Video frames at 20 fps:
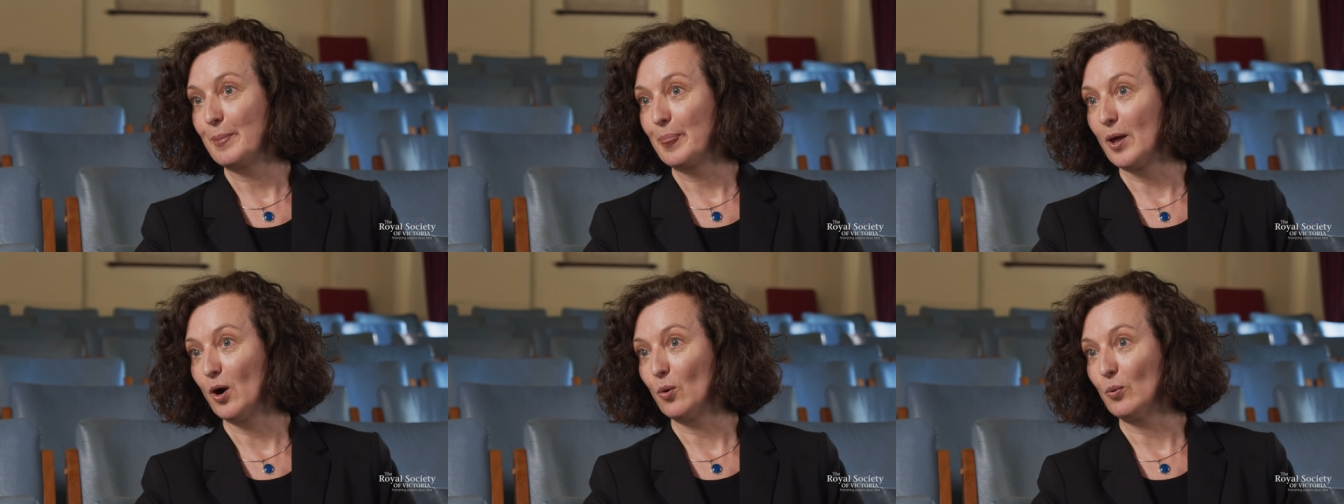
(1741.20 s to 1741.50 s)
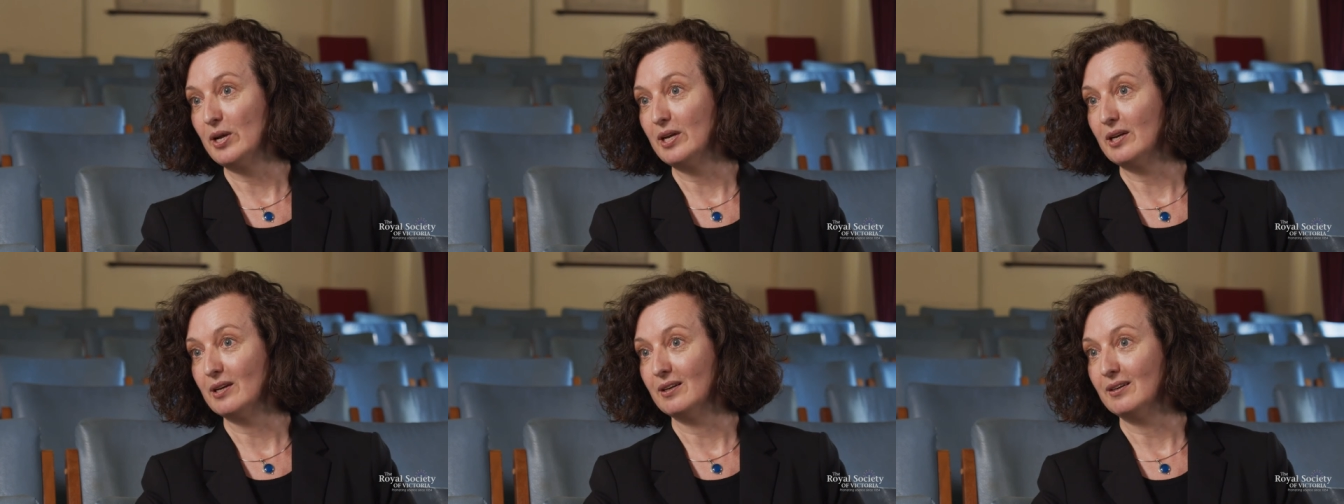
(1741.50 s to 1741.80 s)
that
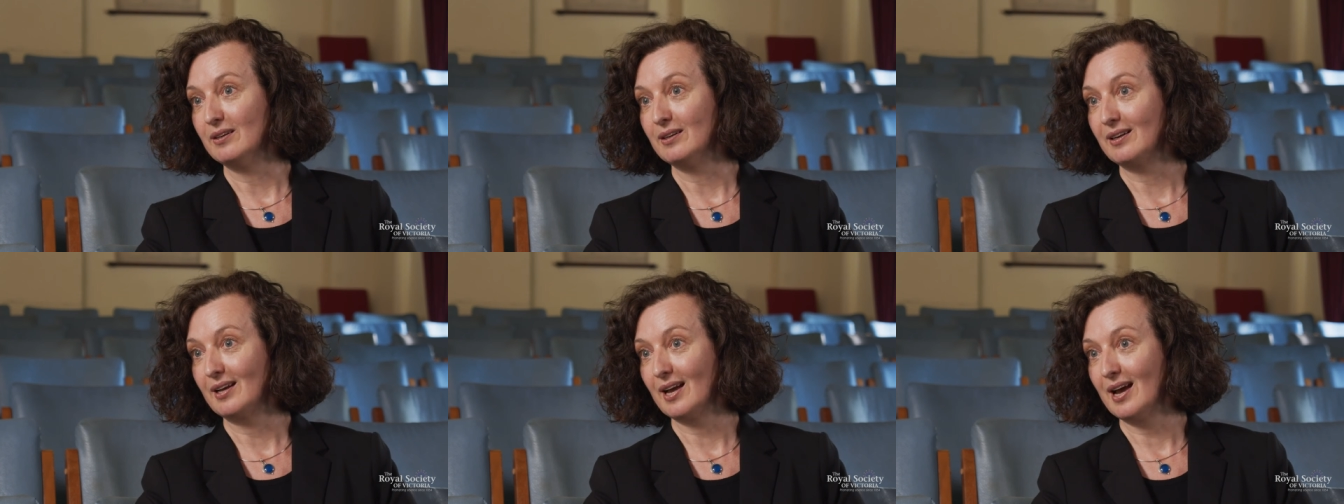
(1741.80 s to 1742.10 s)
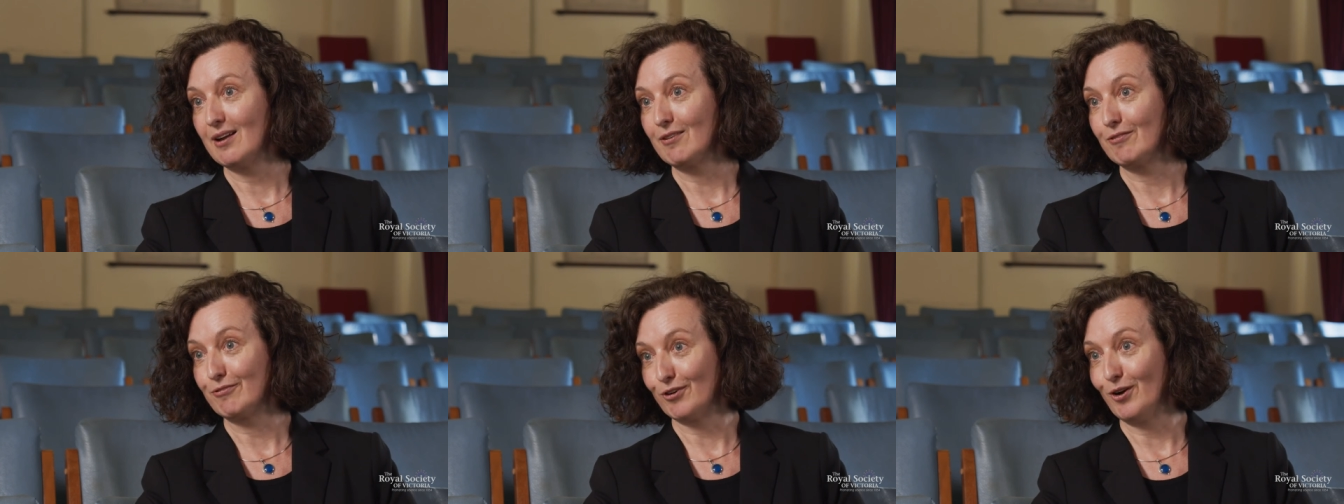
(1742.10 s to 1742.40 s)
we can
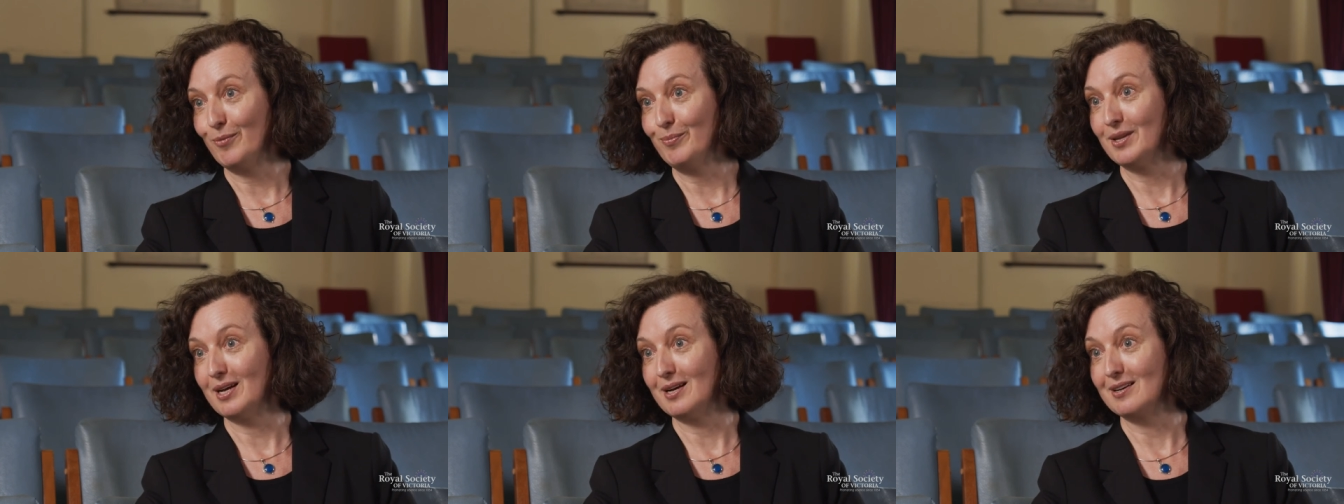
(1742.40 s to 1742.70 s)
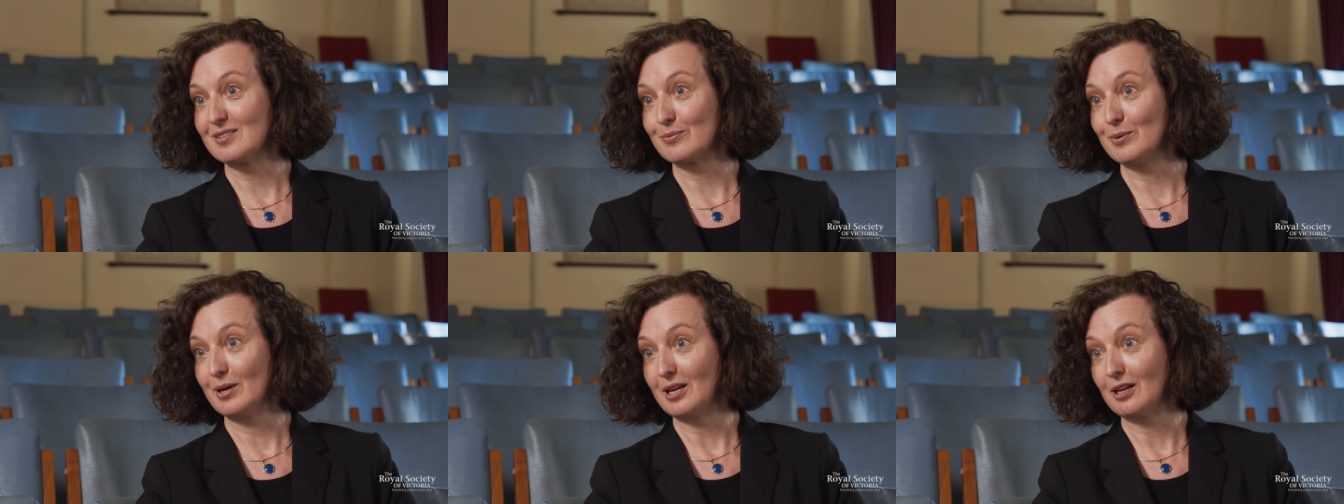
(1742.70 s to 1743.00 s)
get from that
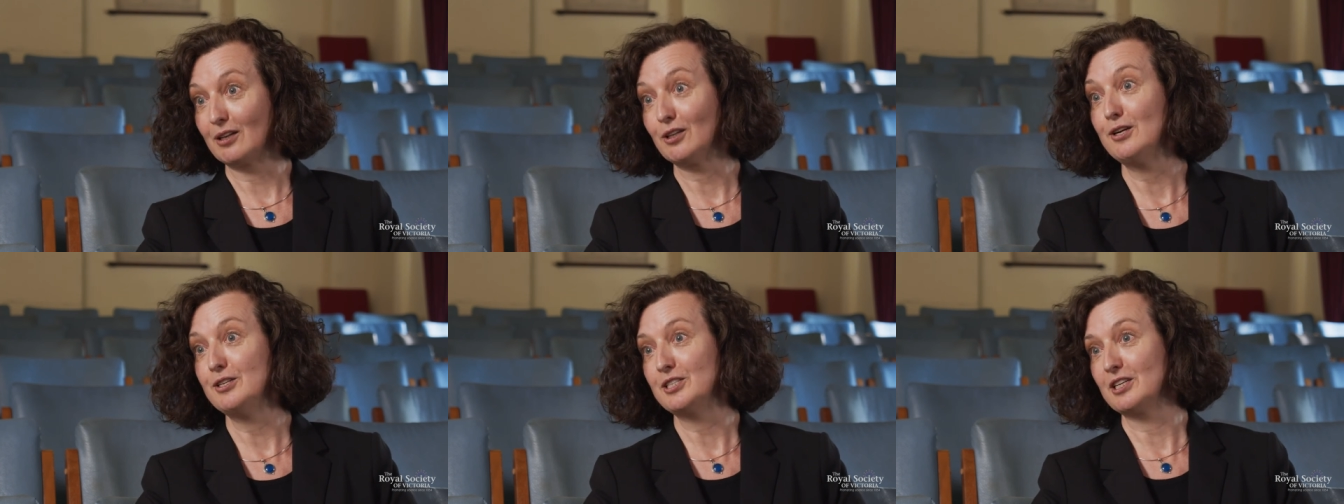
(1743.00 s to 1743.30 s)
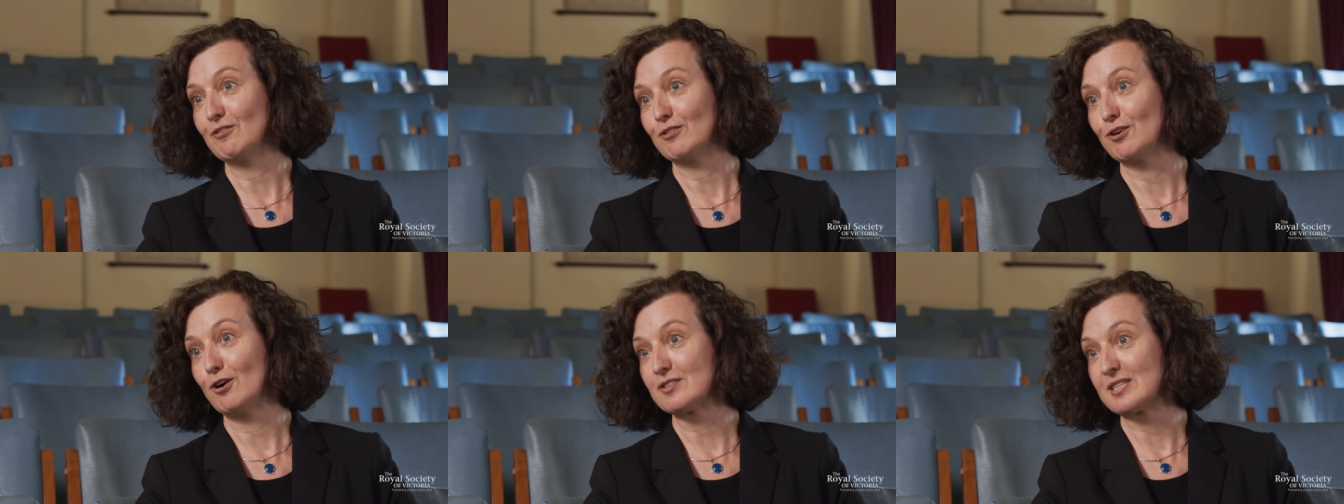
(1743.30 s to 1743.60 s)
as well, including,
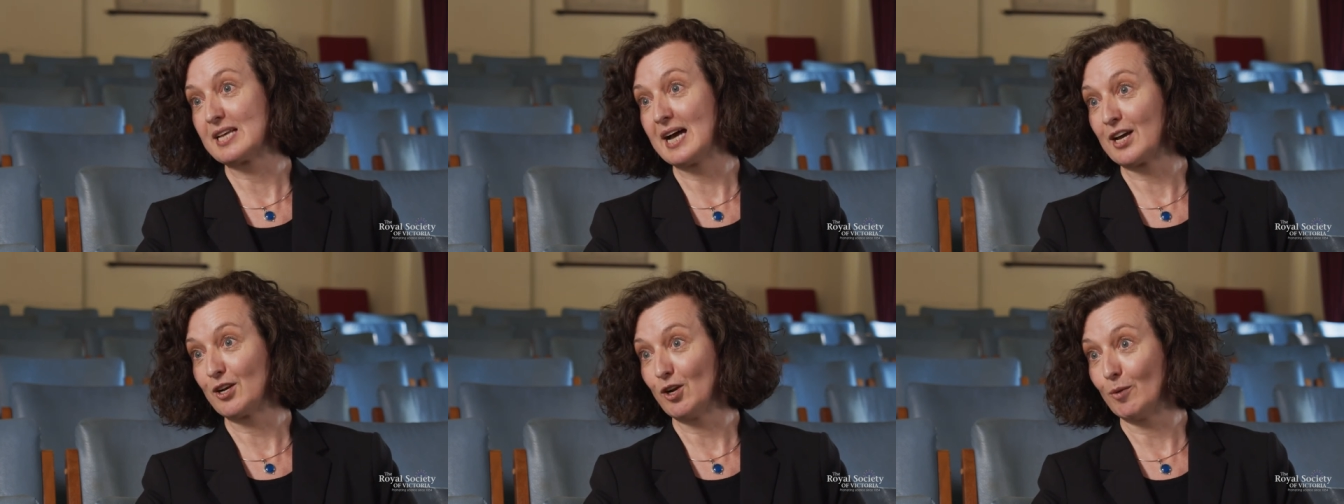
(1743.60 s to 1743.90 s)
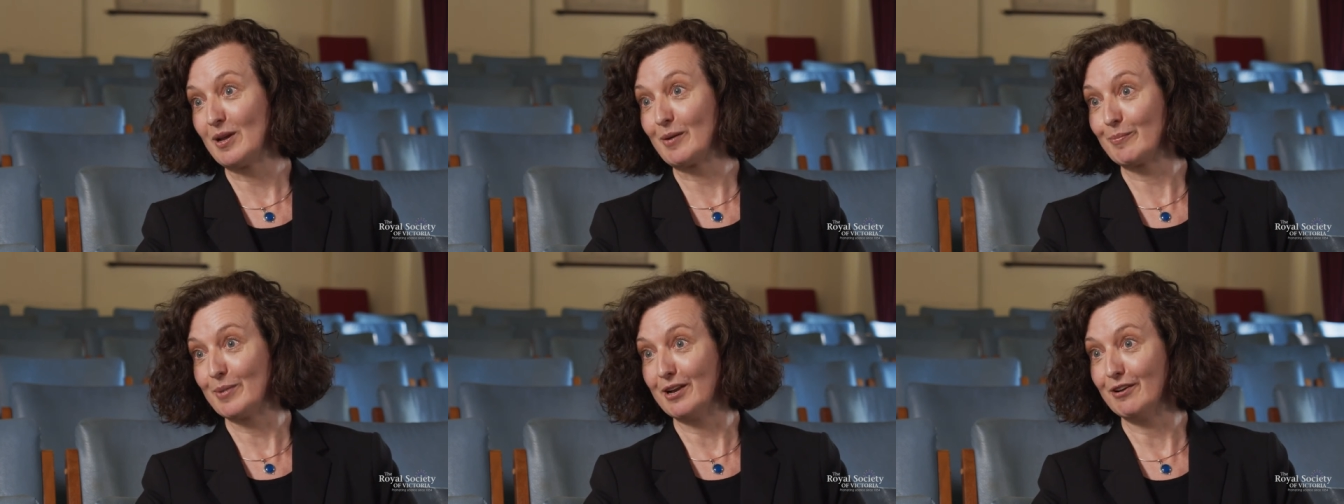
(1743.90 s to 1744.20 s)
of course,
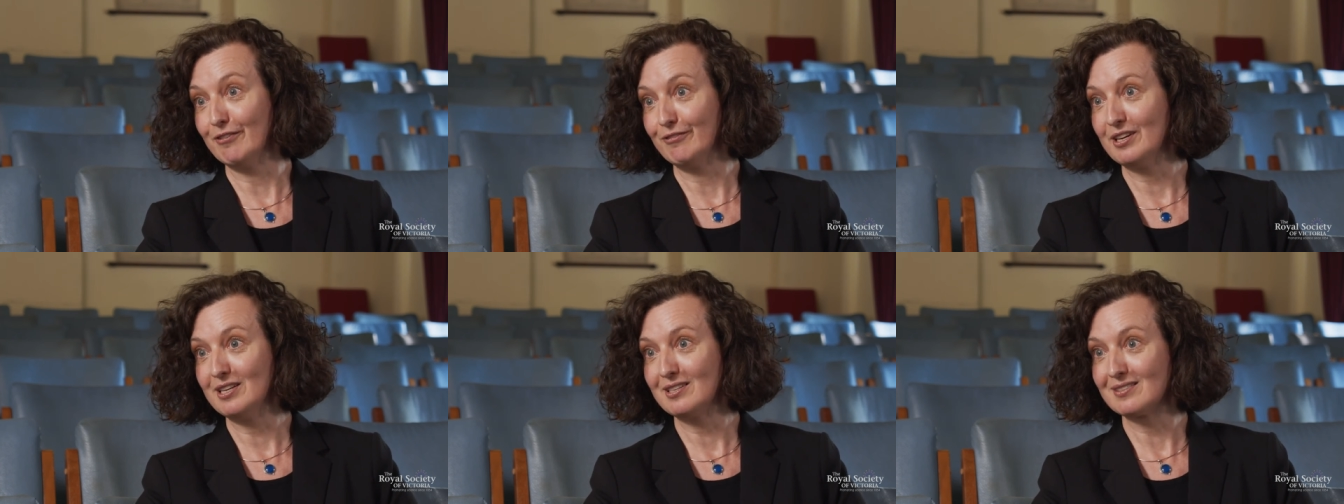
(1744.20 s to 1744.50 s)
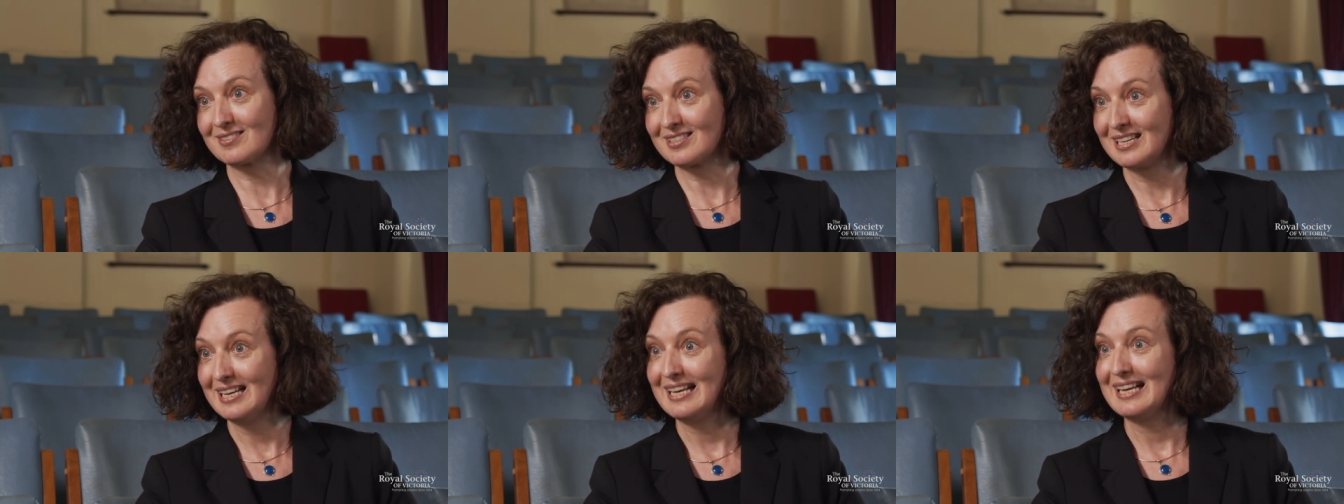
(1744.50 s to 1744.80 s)
economic
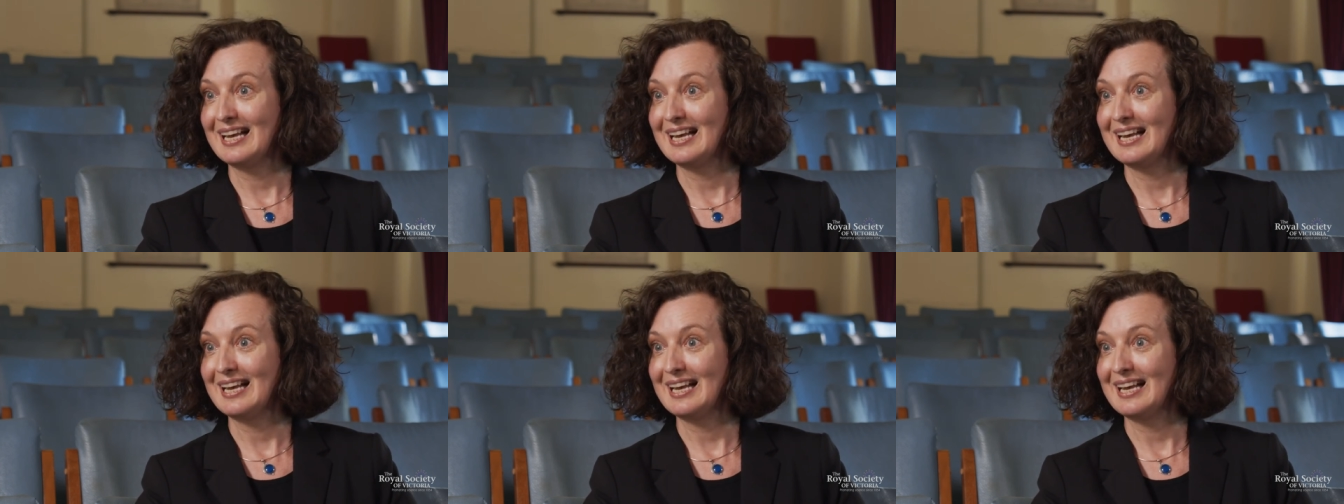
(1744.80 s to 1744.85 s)
benefits